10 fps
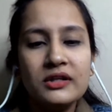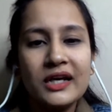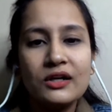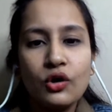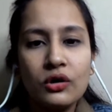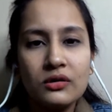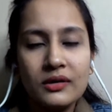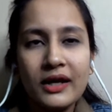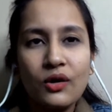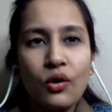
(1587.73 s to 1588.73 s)

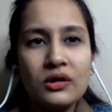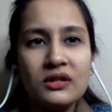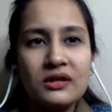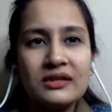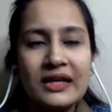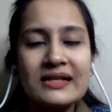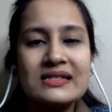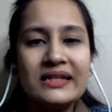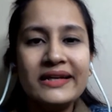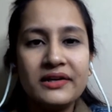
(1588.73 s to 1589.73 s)
technology, like all the
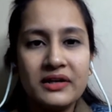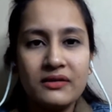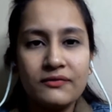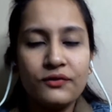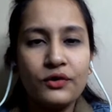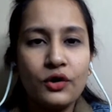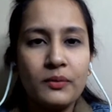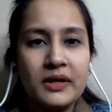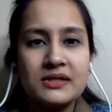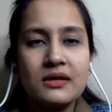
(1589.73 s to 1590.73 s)
things needed for
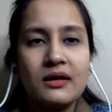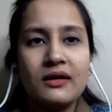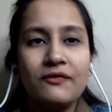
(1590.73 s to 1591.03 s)
your basic.